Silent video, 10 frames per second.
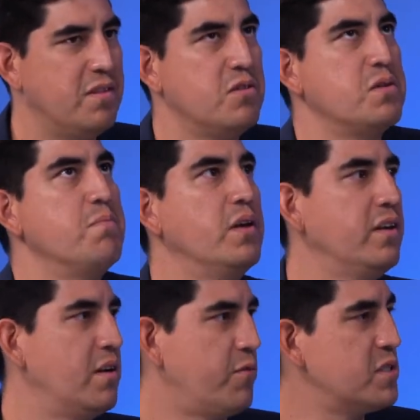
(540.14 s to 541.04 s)
a million
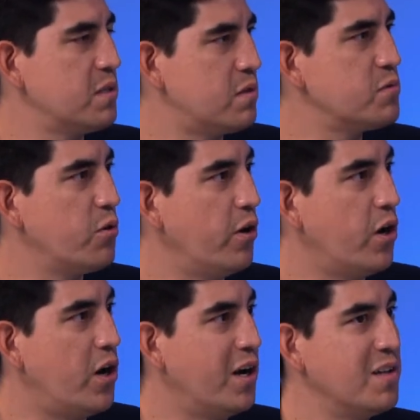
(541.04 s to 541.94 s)
different systems going
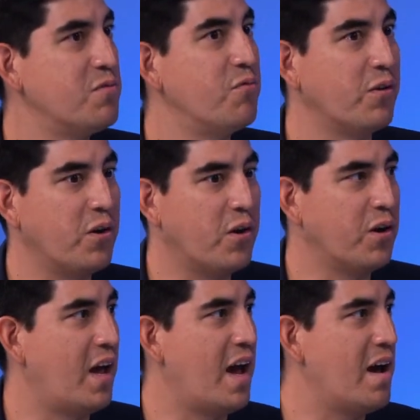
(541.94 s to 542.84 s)
on, and it's very hard
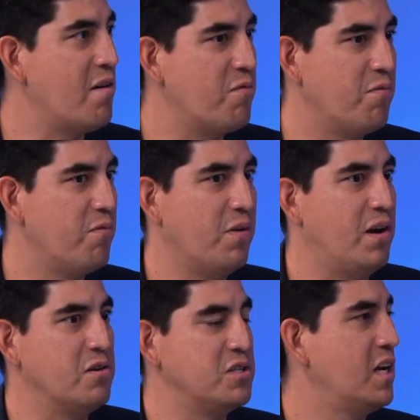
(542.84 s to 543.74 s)
to have an
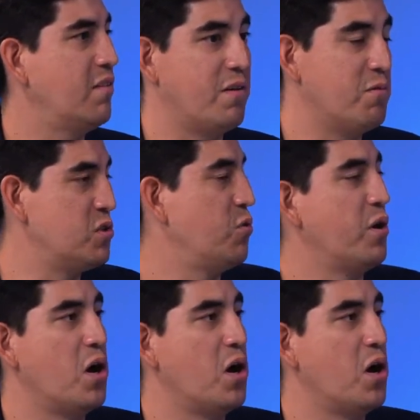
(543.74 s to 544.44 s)
understanding of like what's going